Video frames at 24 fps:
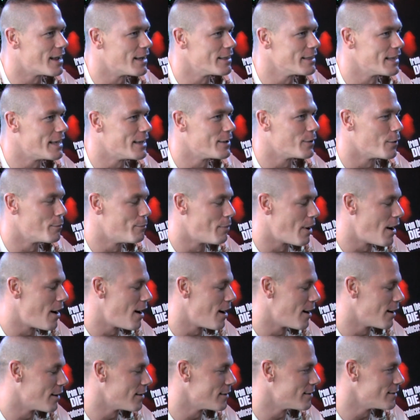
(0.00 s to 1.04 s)
illegal
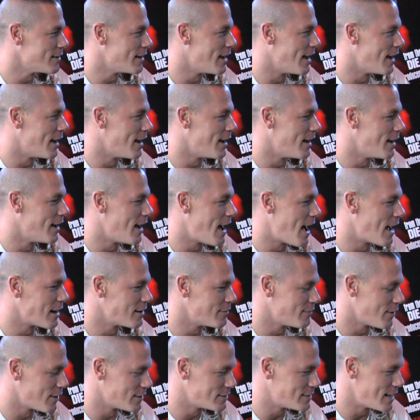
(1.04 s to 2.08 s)
bar out
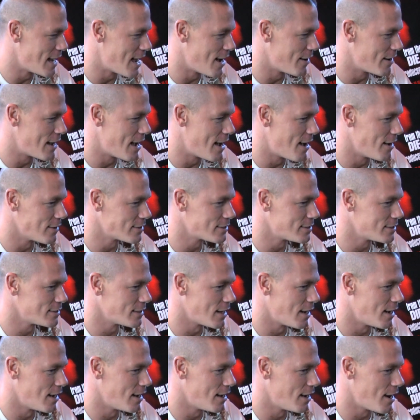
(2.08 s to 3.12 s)
of our townhouse
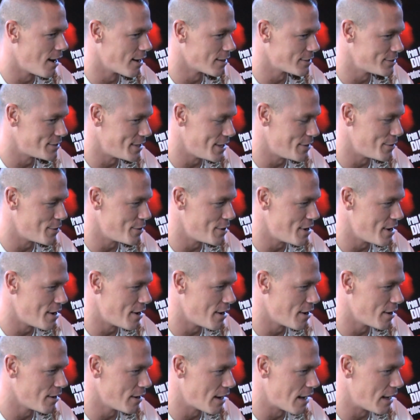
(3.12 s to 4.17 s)
our senior
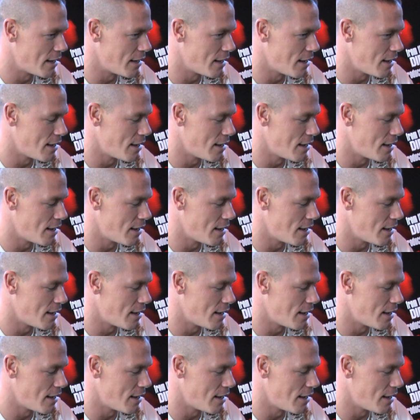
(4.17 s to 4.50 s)
year, and